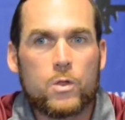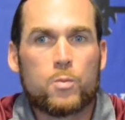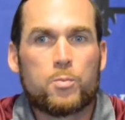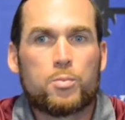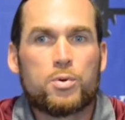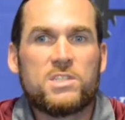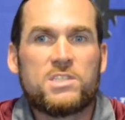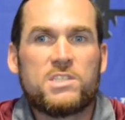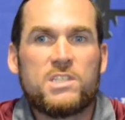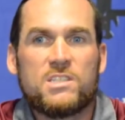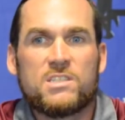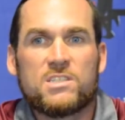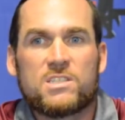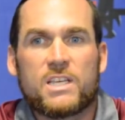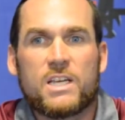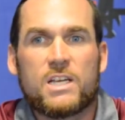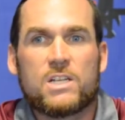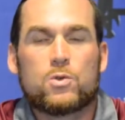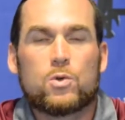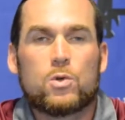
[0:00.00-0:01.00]
The preseason
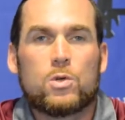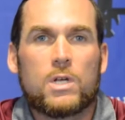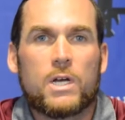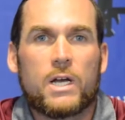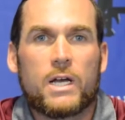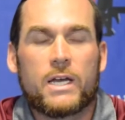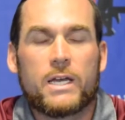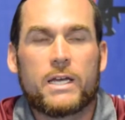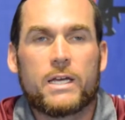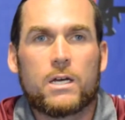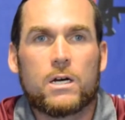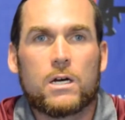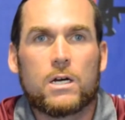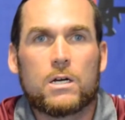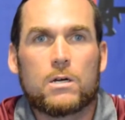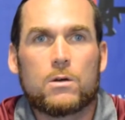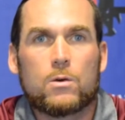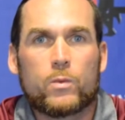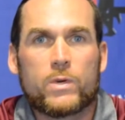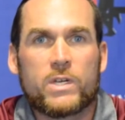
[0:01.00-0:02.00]
schedule,
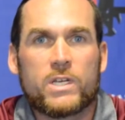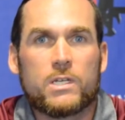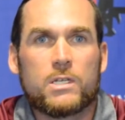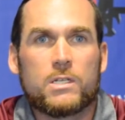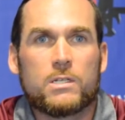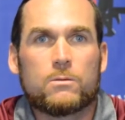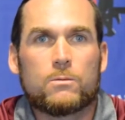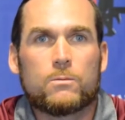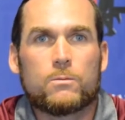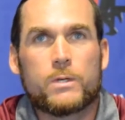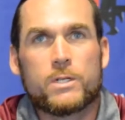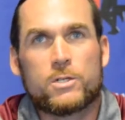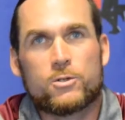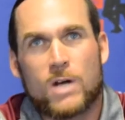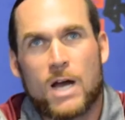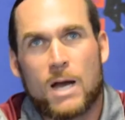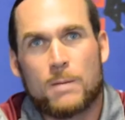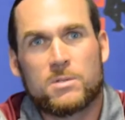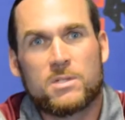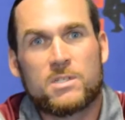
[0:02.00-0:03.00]
we
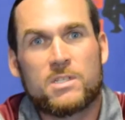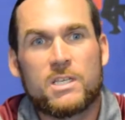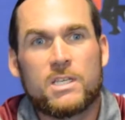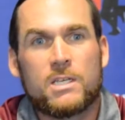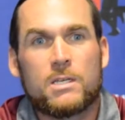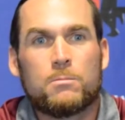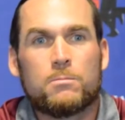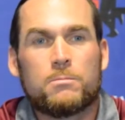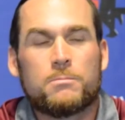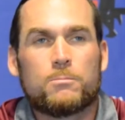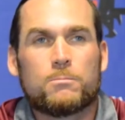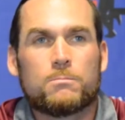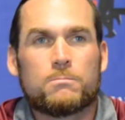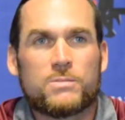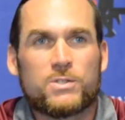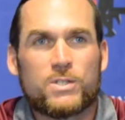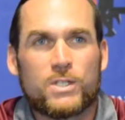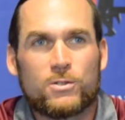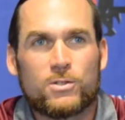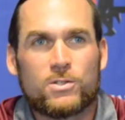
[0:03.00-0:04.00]
dropped a team,
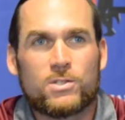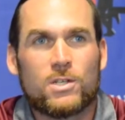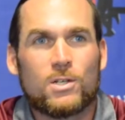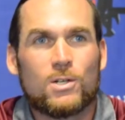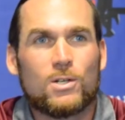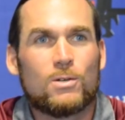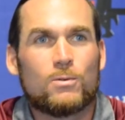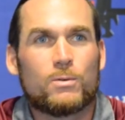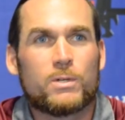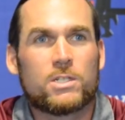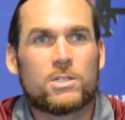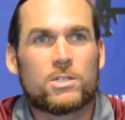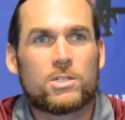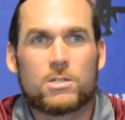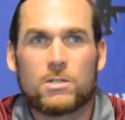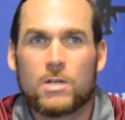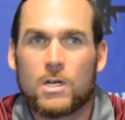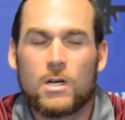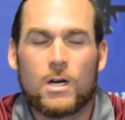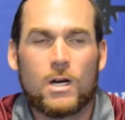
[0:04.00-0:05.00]
Citrus Hill,
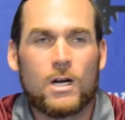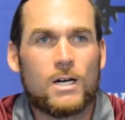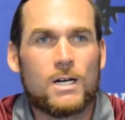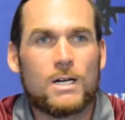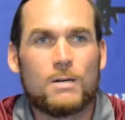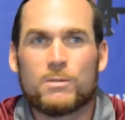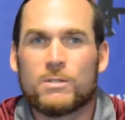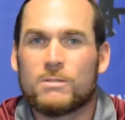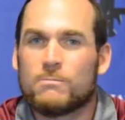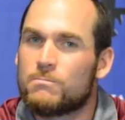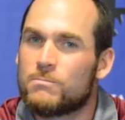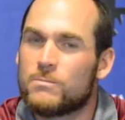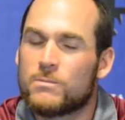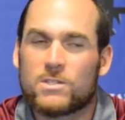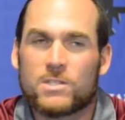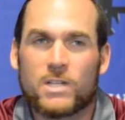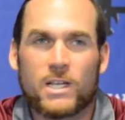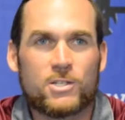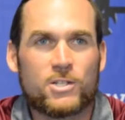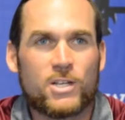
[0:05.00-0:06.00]
which in
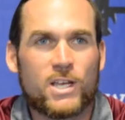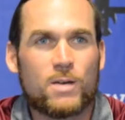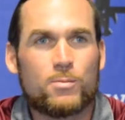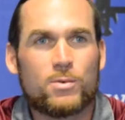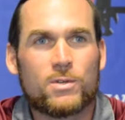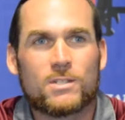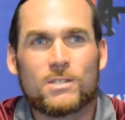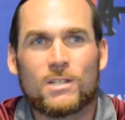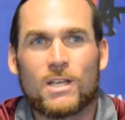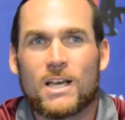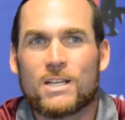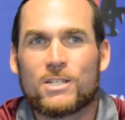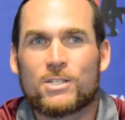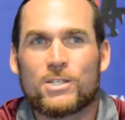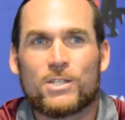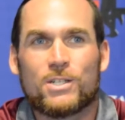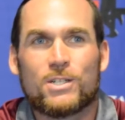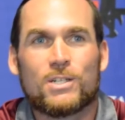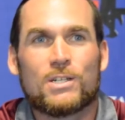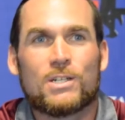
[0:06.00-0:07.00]
state champions
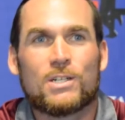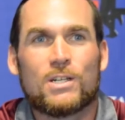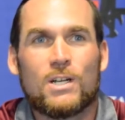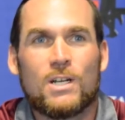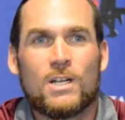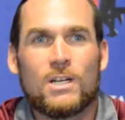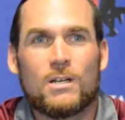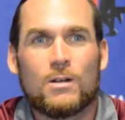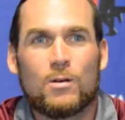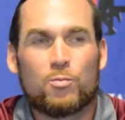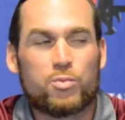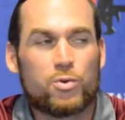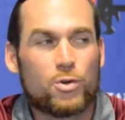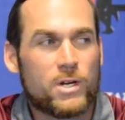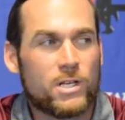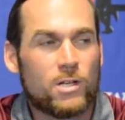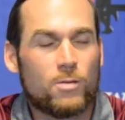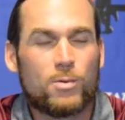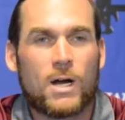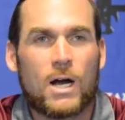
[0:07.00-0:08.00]
last year, a
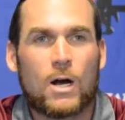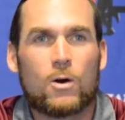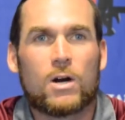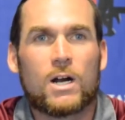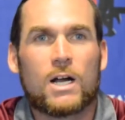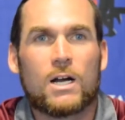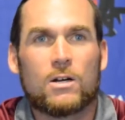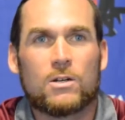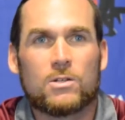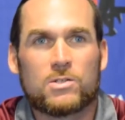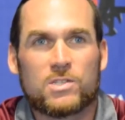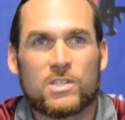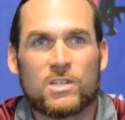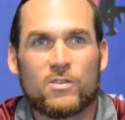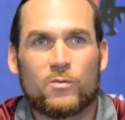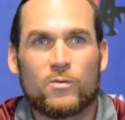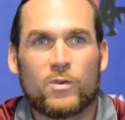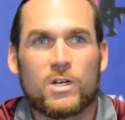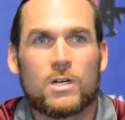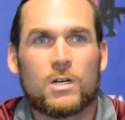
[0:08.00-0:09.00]
perennial powerhouse. They've